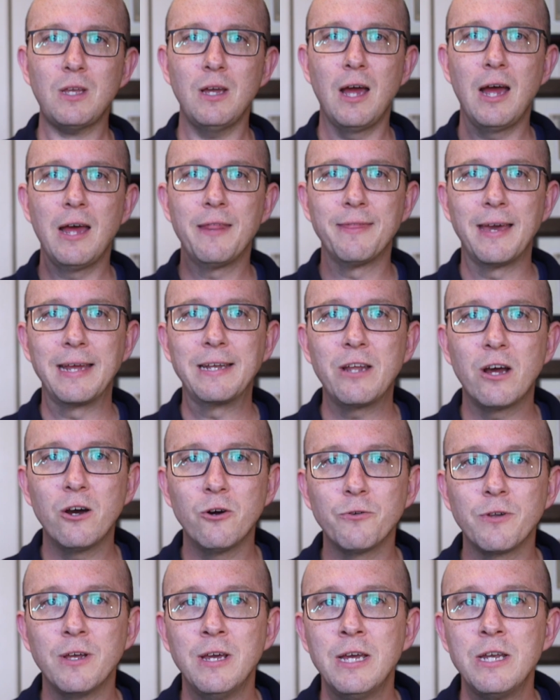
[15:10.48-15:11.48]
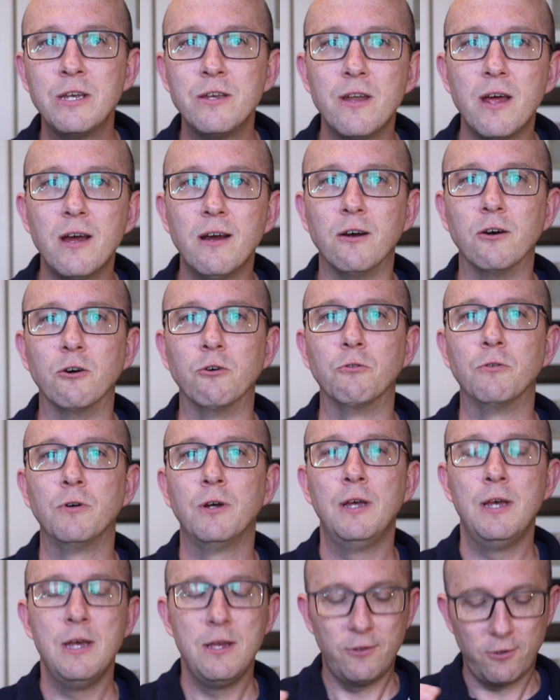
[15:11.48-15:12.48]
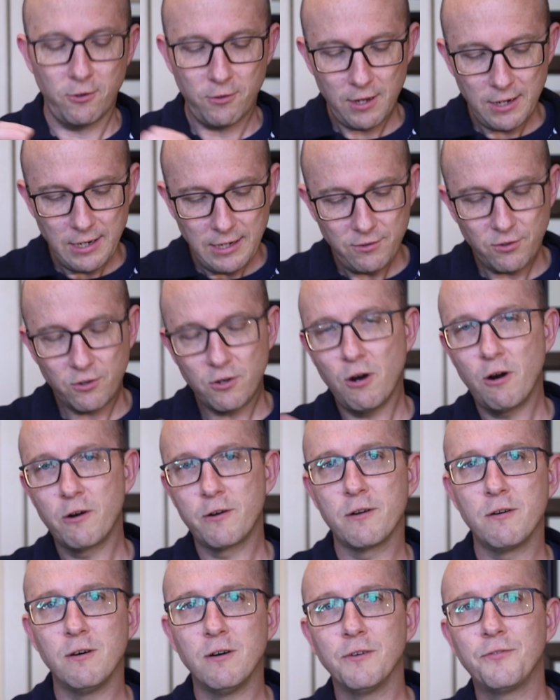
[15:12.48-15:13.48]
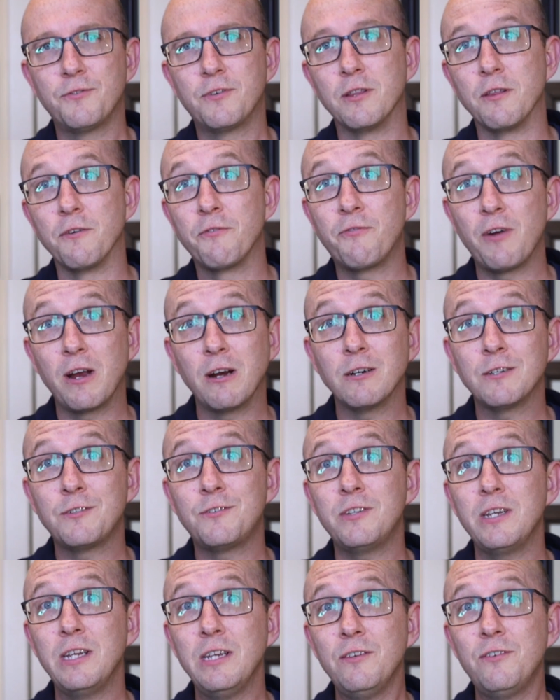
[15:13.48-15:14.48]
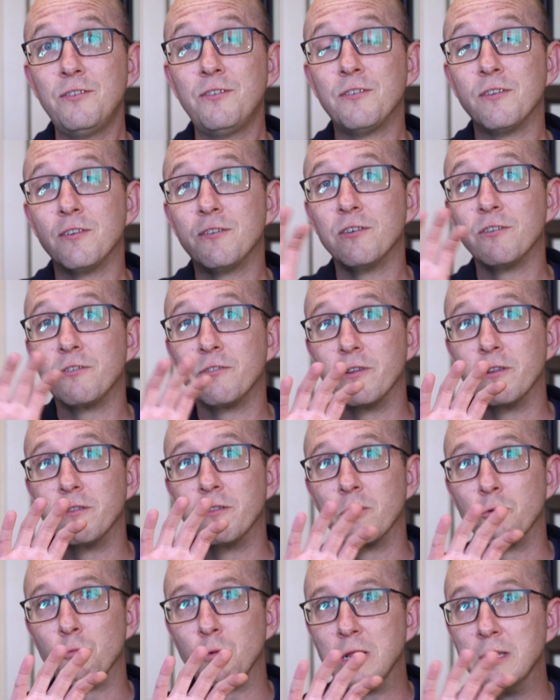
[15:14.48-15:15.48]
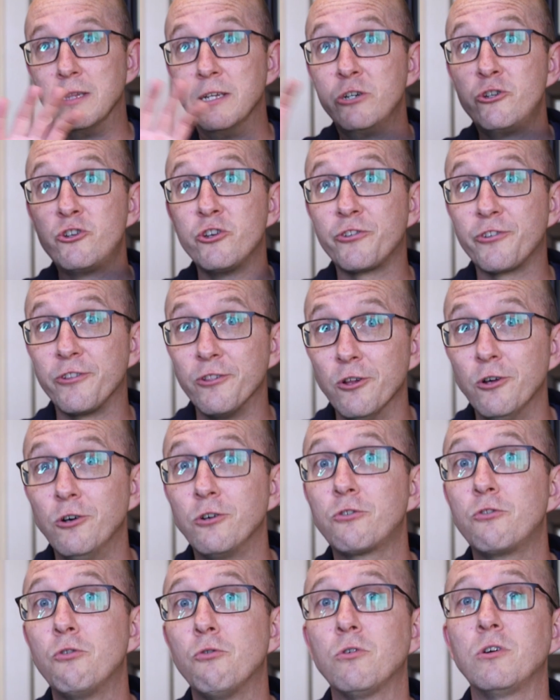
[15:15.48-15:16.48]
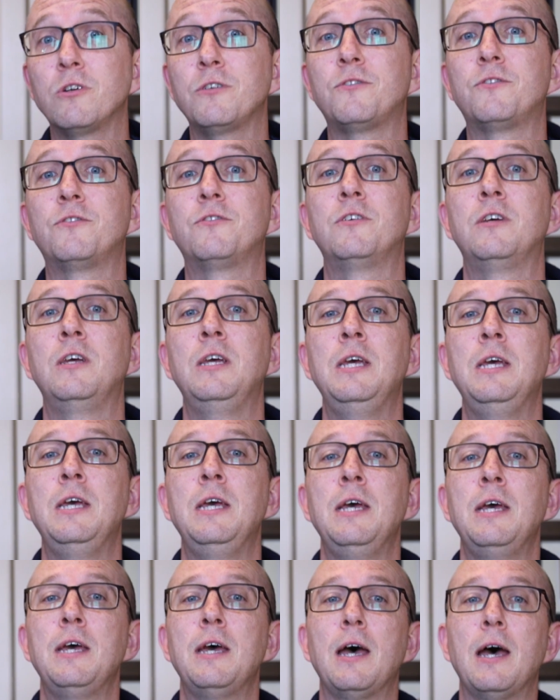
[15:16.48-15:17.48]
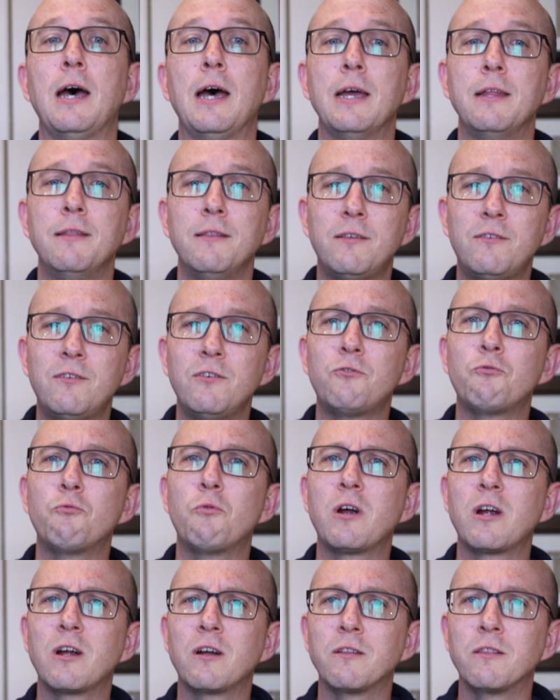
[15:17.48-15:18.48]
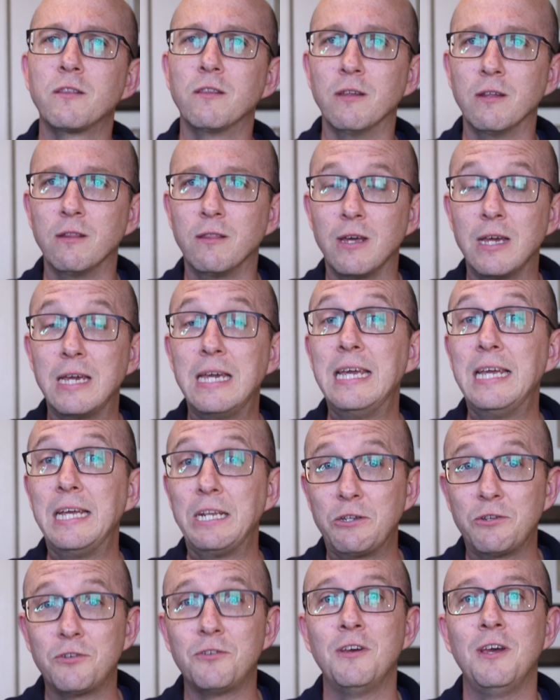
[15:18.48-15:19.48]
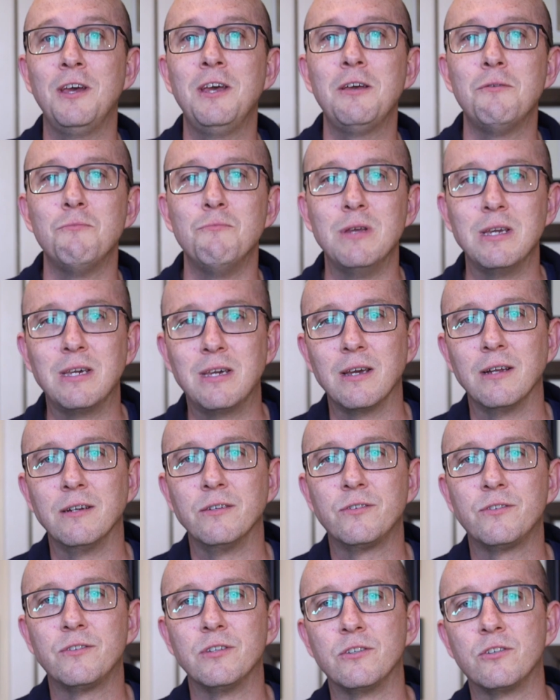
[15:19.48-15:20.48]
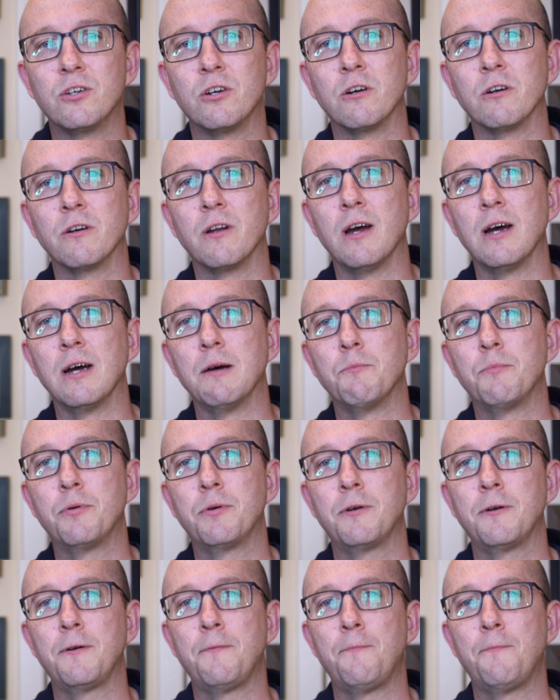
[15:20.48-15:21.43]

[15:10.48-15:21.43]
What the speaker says: And they don't know. So then he's carted off to the Pharisees. This is the religious law court. And this is where the heat begins to turn up.